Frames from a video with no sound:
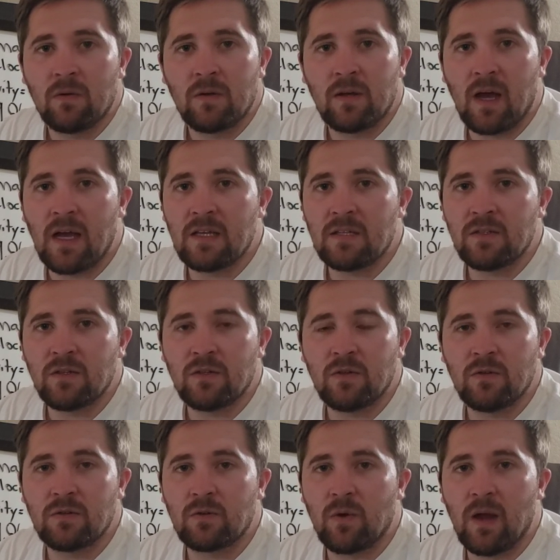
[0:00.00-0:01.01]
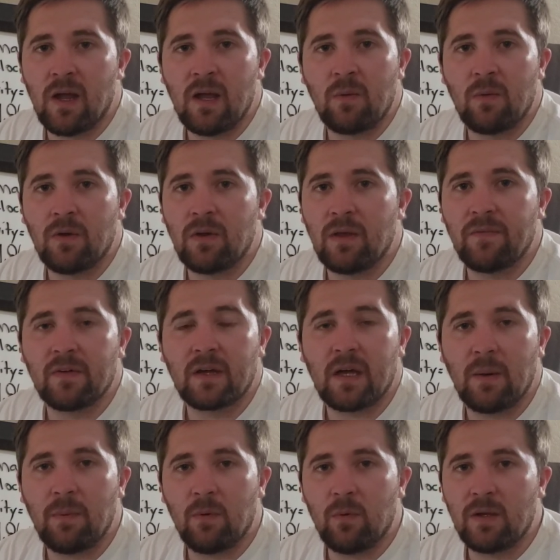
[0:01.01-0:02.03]
You guys, you're doing great. We only have a
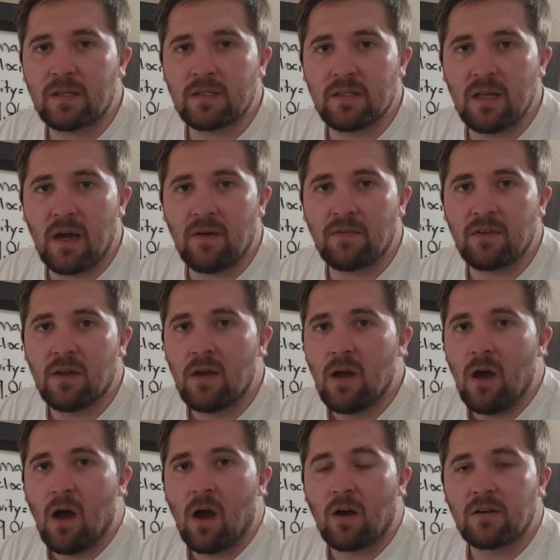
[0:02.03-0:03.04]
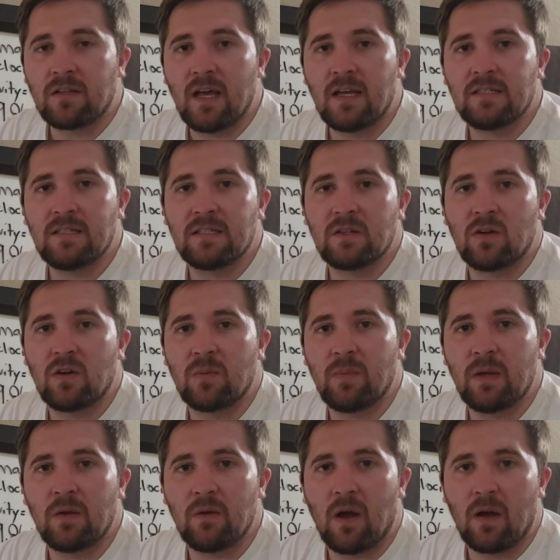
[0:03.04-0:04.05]
couple weeks left. Our test is going to
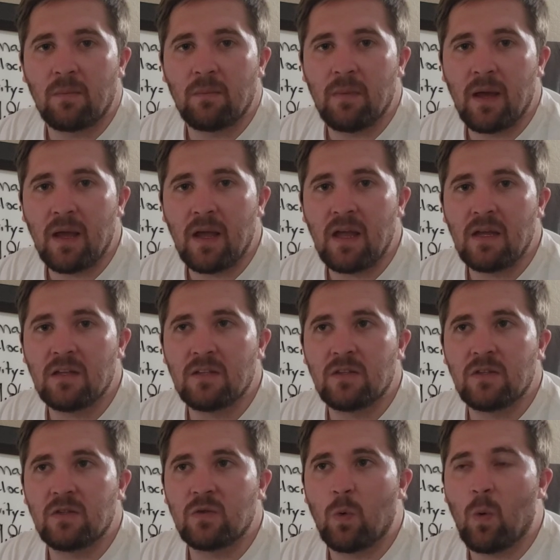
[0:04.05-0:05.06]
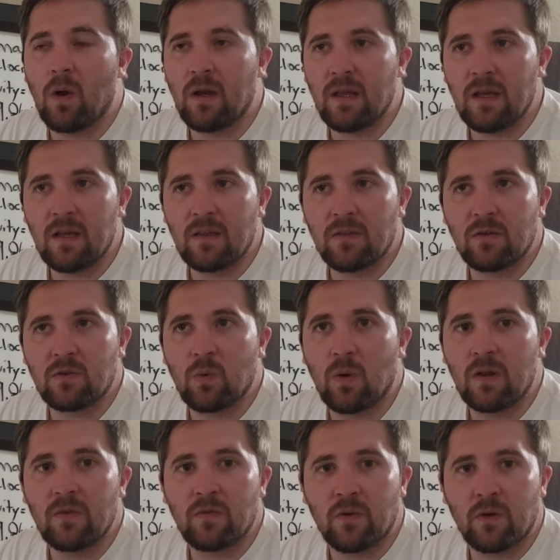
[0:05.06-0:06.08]
be around May 20th or
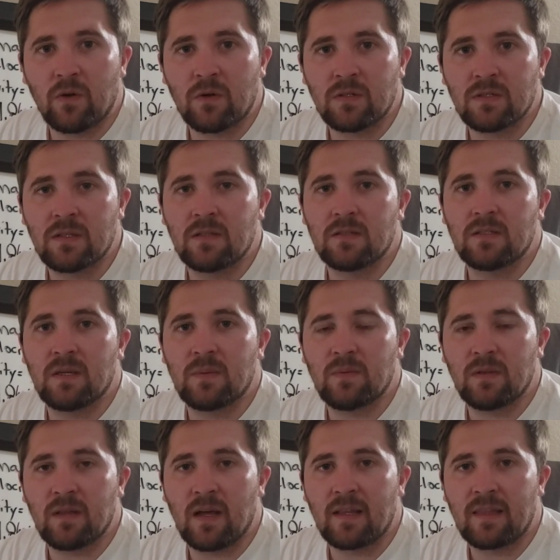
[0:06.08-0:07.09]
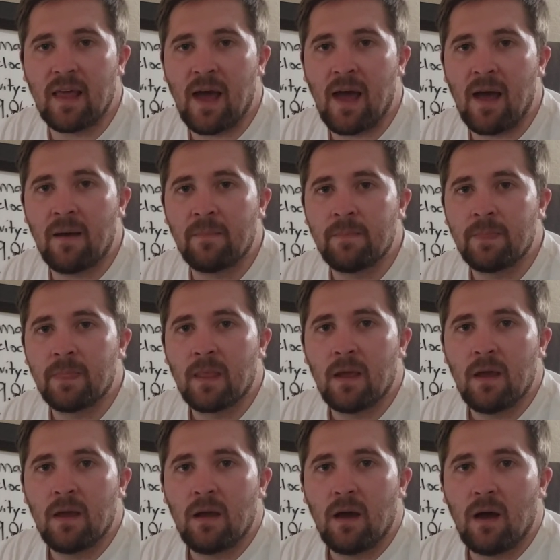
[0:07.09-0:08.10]
21st, something like that.
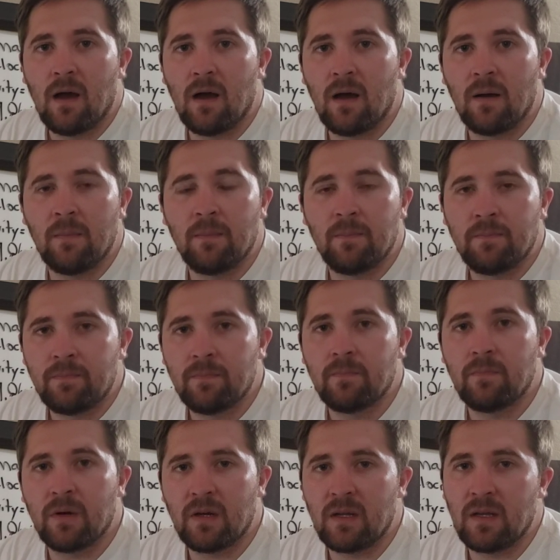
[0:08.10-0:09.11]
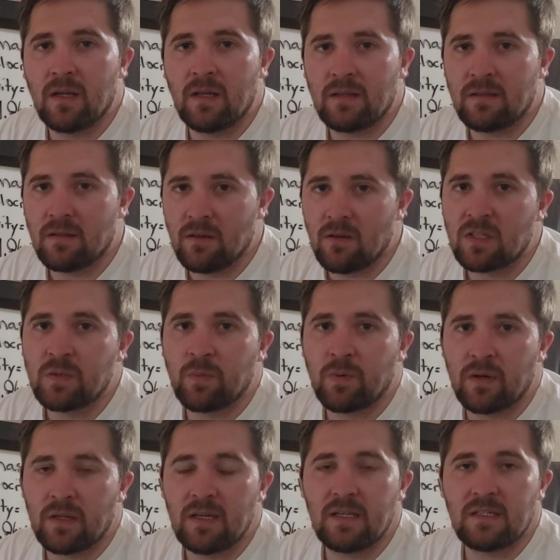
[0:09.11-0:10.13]
But it looks
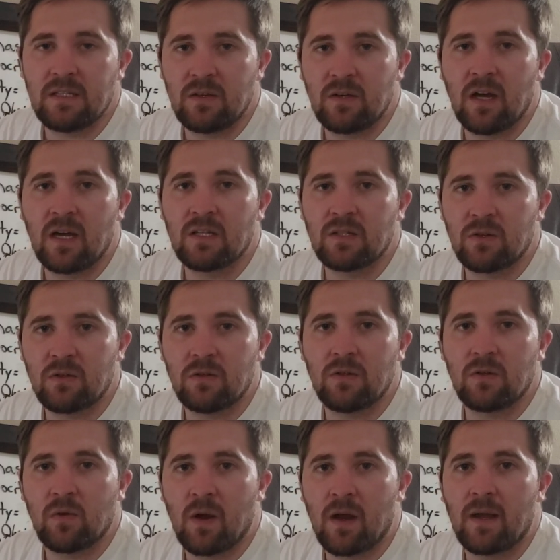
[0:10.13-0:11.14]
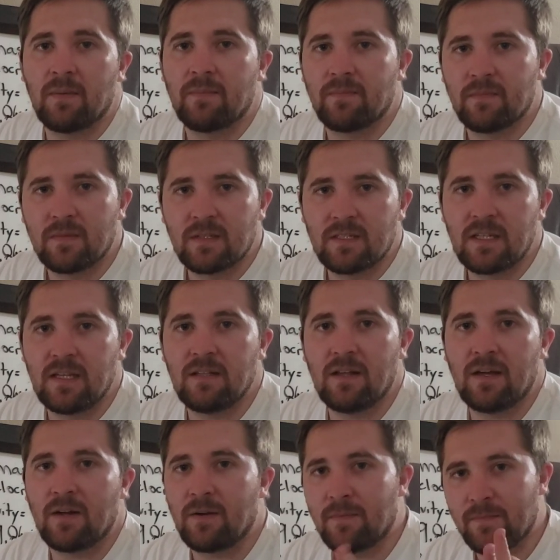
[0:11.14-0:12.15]
pretty easy. You guys are going to do great. See you
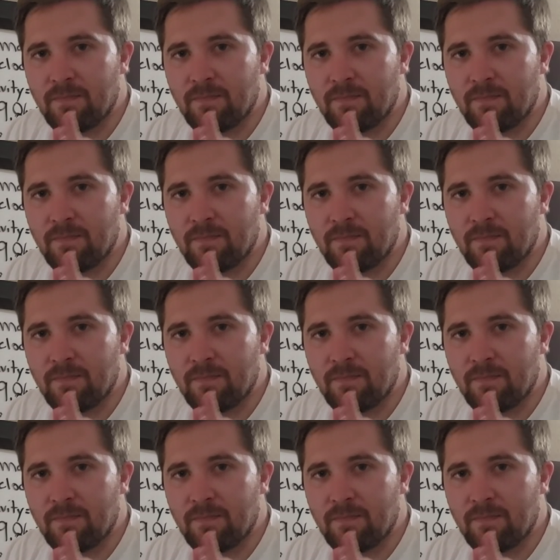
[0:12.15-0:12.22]
later.